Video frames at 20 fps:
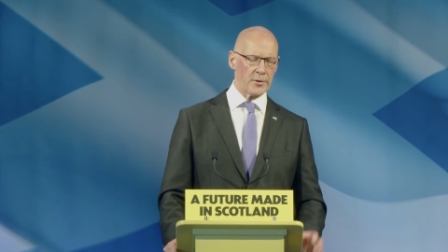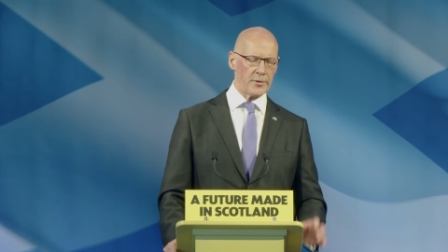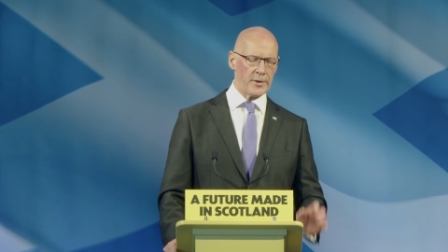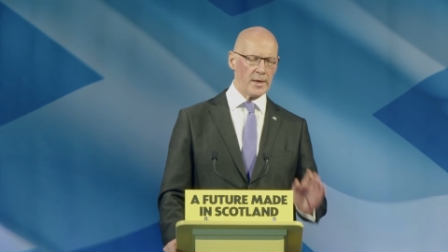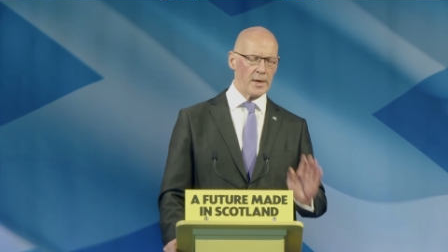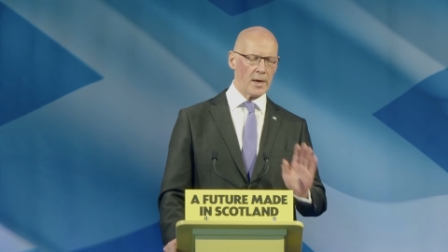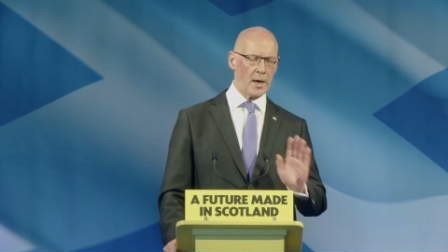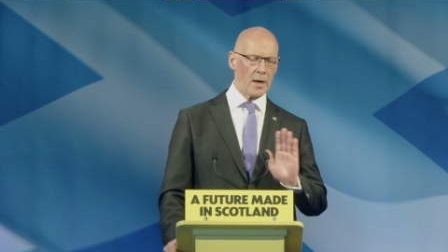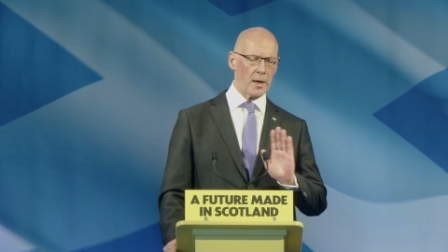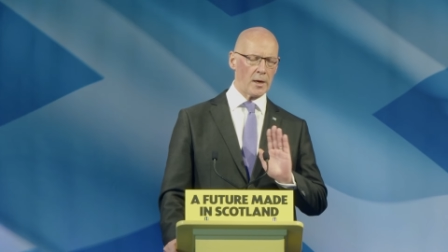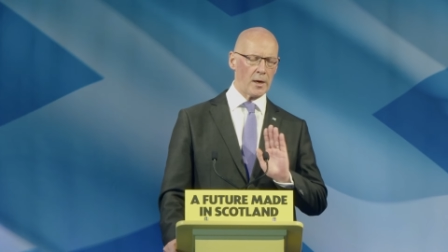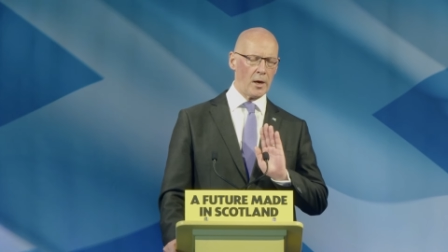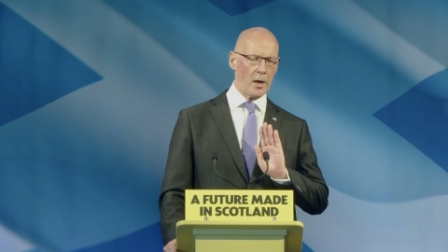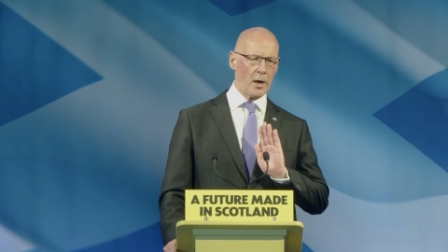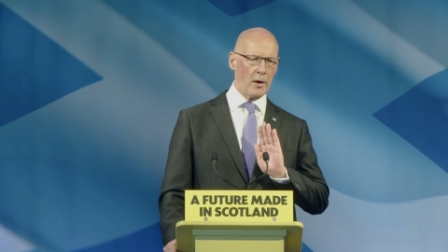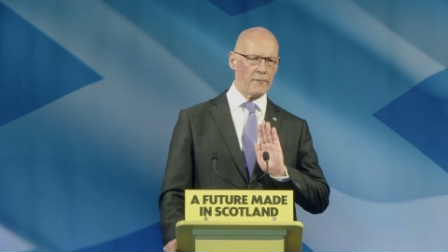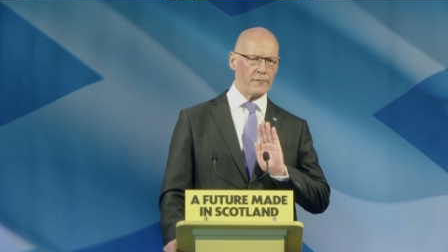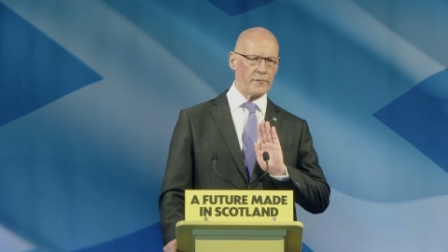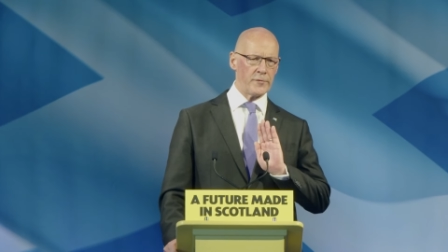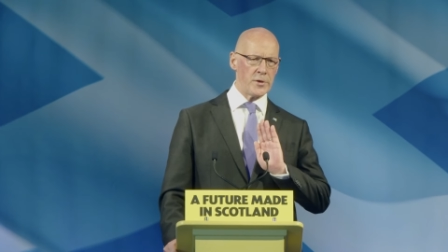They are
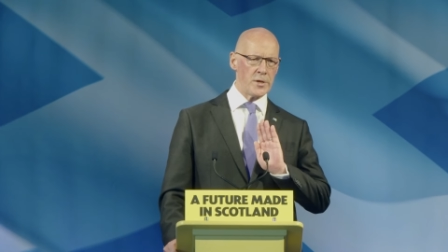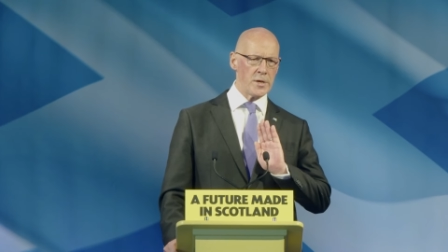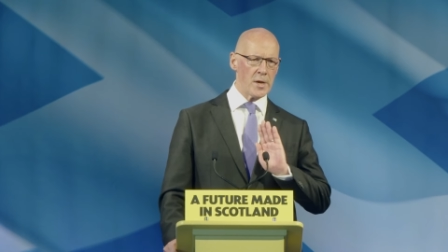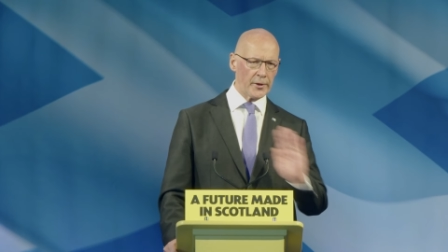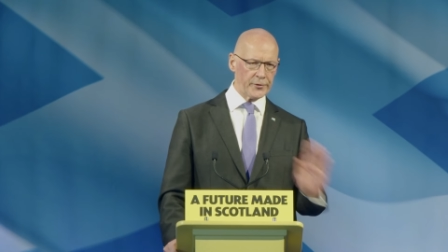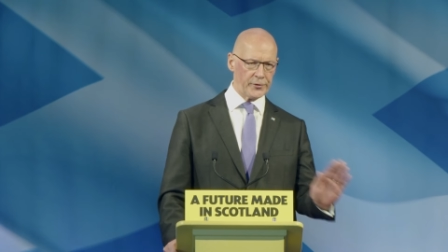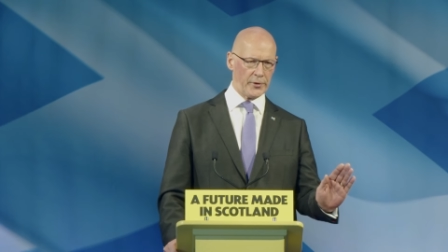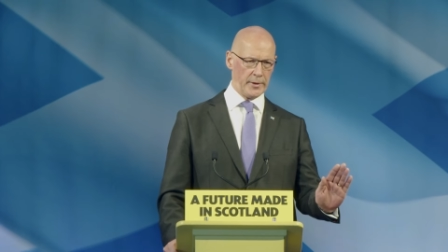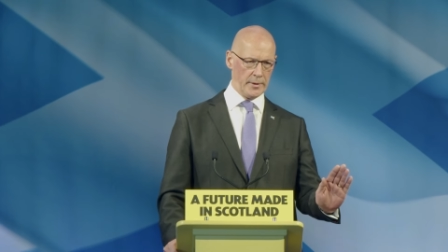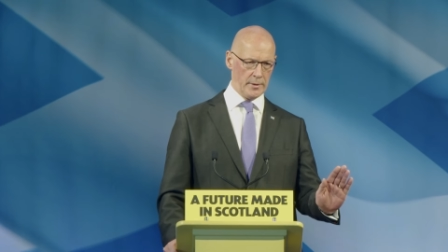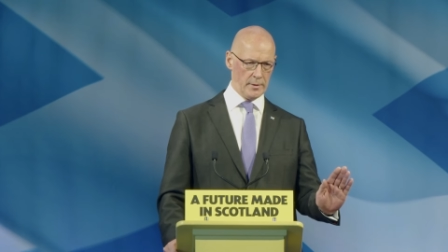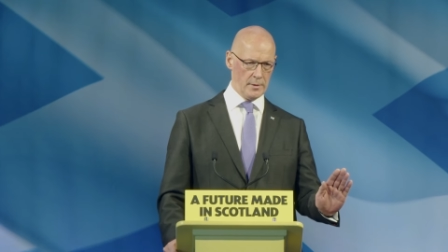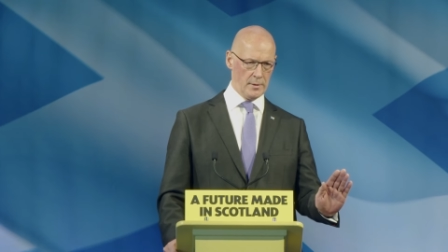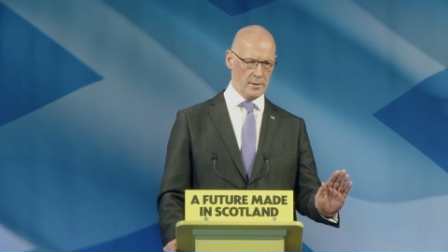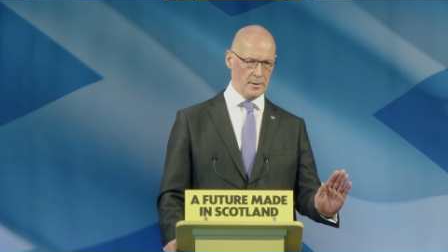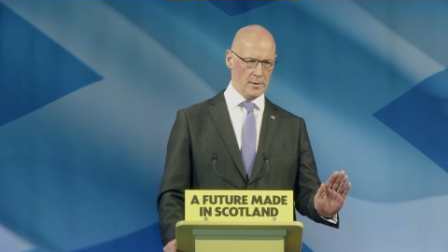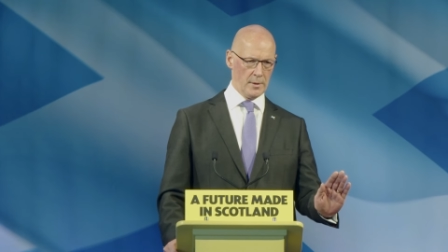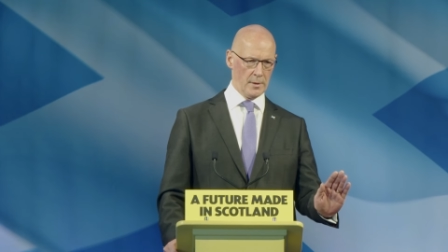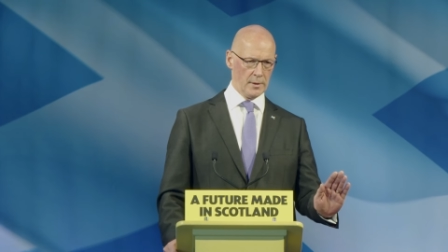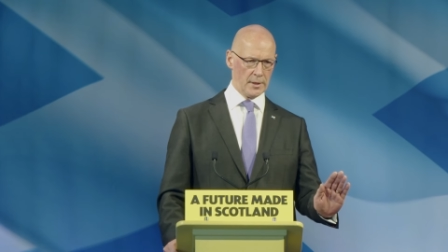of nothing
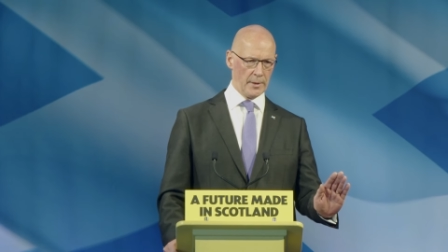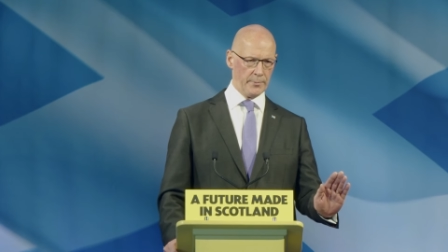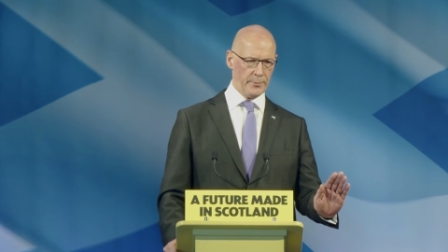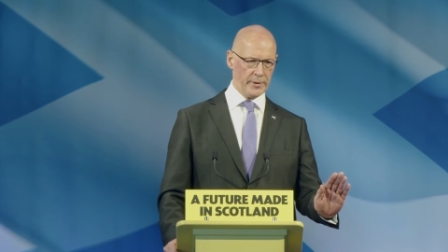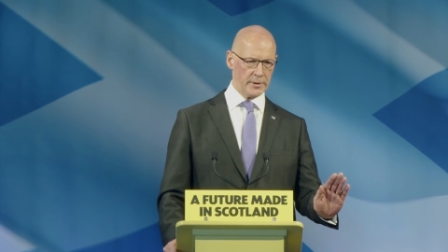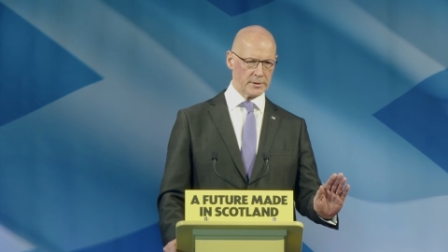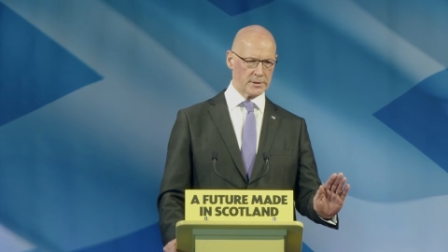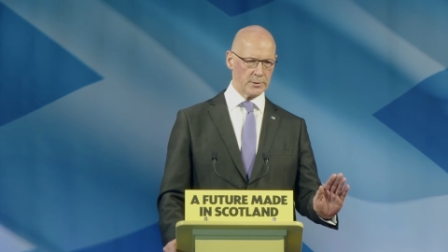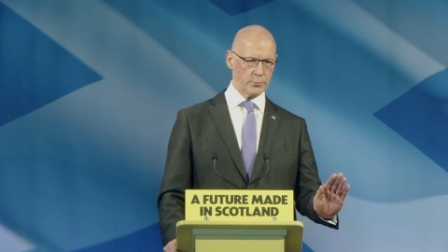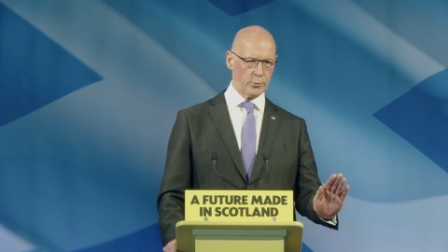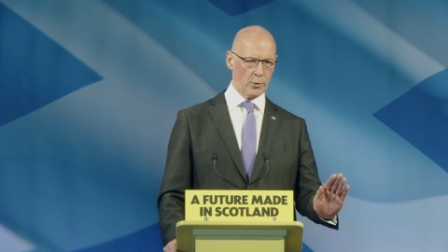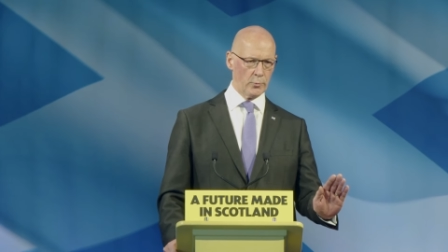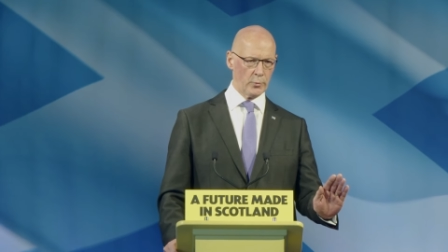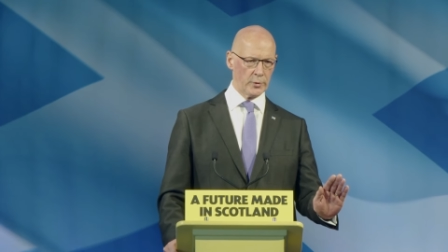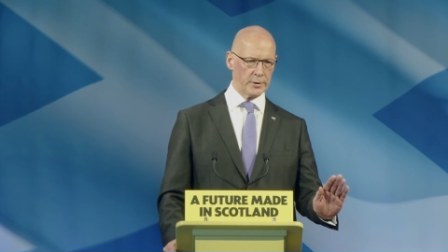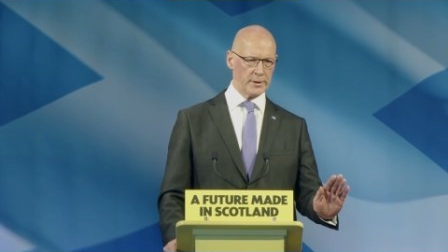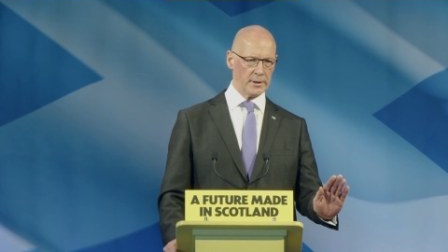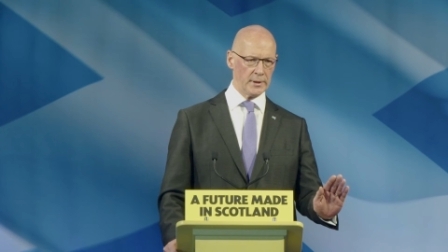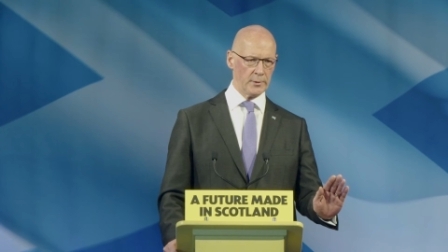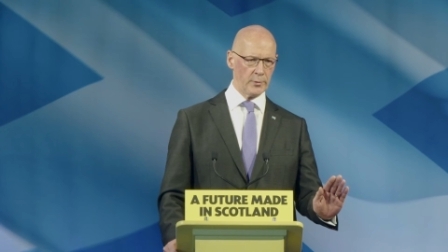compared to what we're
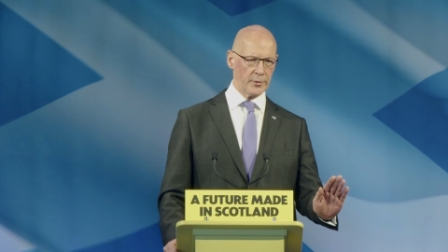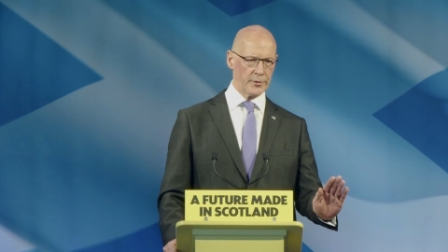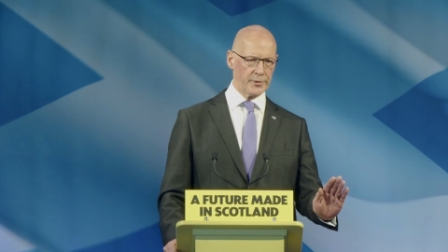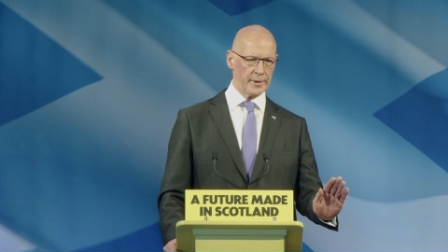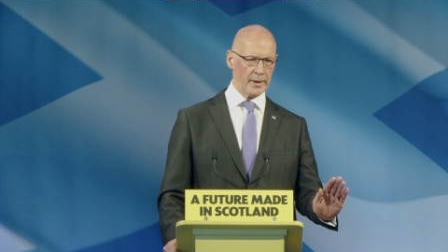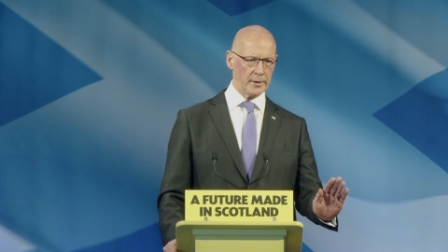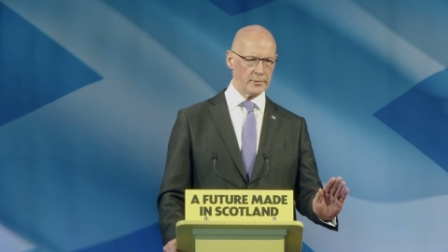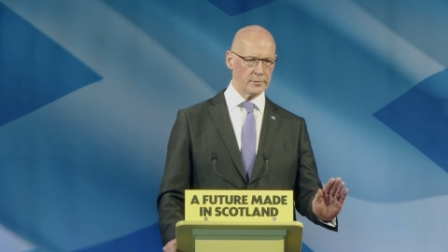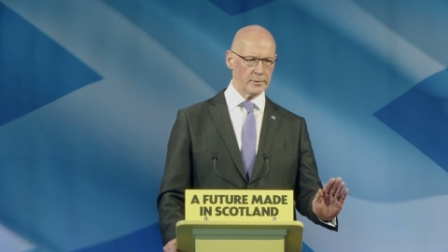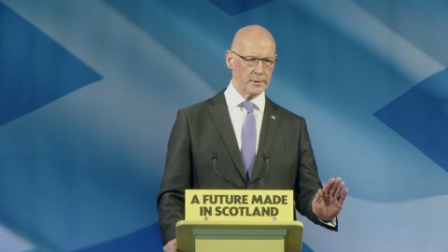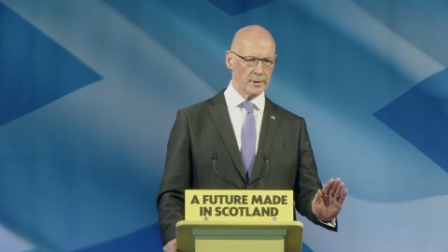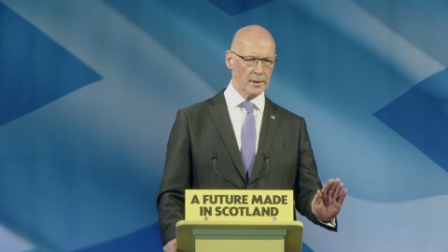dealing with now,